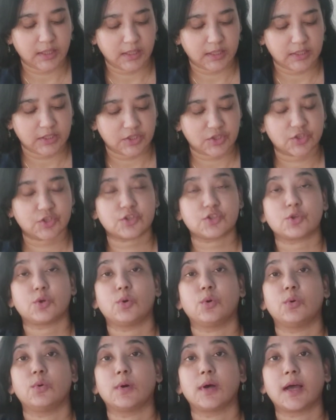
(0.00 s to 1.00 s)

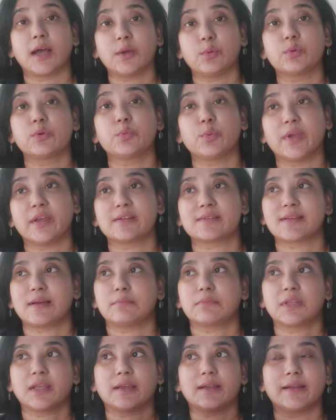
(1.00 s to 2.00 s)
So I would wear
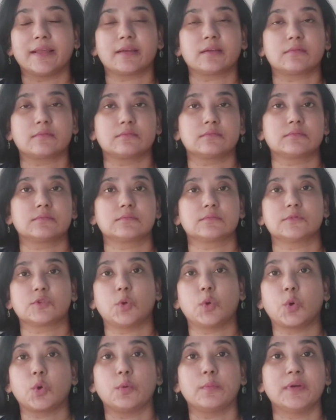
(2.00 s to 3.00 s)
something like
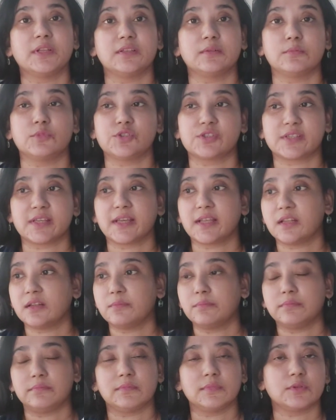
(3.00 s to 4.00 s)
Coco
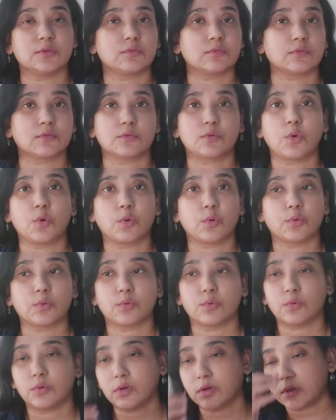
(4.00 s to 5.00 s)
Mademoiselle,
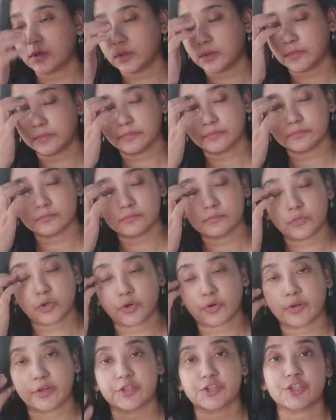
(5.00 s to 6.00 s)
Coco
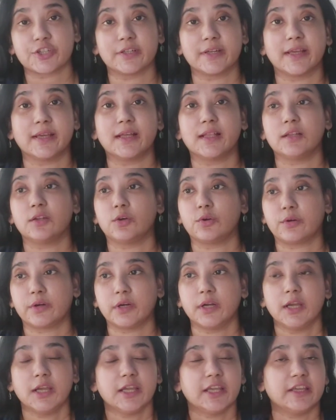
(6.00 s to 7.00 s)
or a Chanel, or
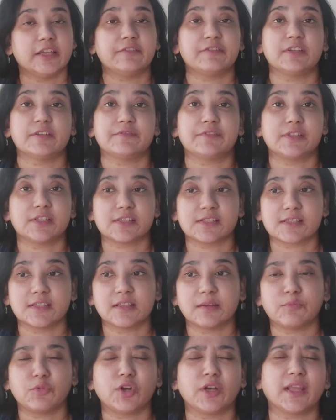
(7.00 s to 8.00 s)
even if it is in
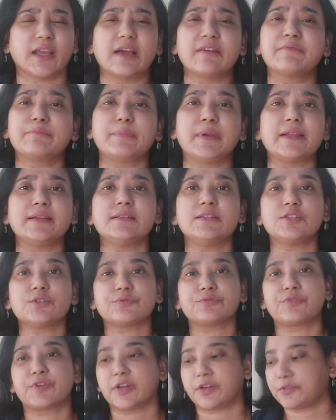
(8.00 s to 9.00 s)
the morning. I have plenty
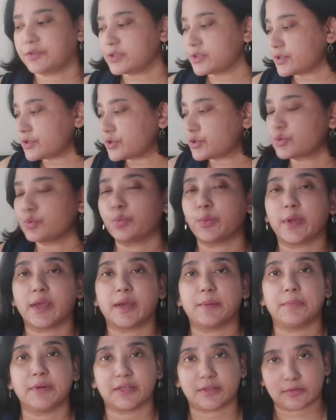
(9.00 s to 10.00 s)
of fragrances to
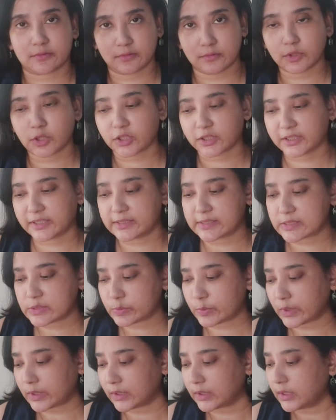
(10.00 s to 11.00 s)
wear, but not this
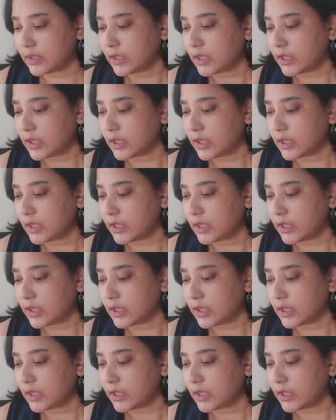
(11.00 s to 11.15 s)
one.